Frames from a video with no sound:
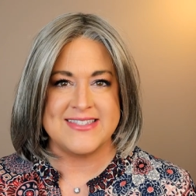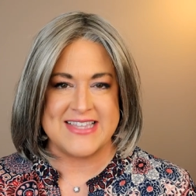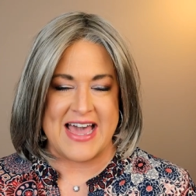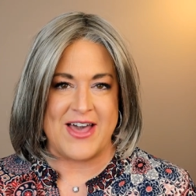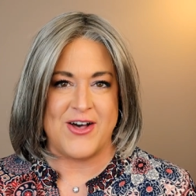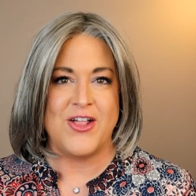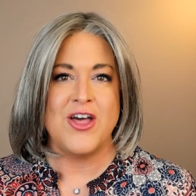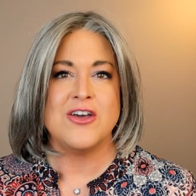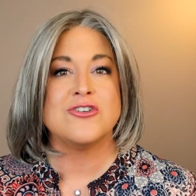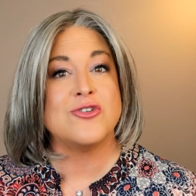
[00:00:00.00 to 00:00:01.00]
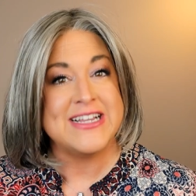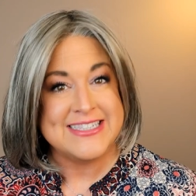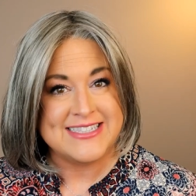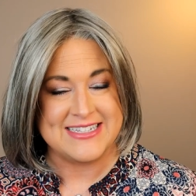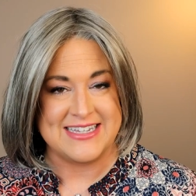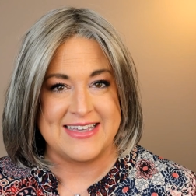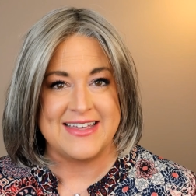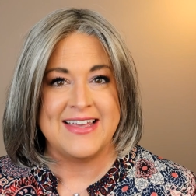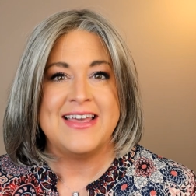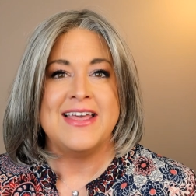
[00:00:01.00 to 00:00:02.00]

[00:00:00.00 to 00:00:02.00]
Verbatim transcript: style Kristi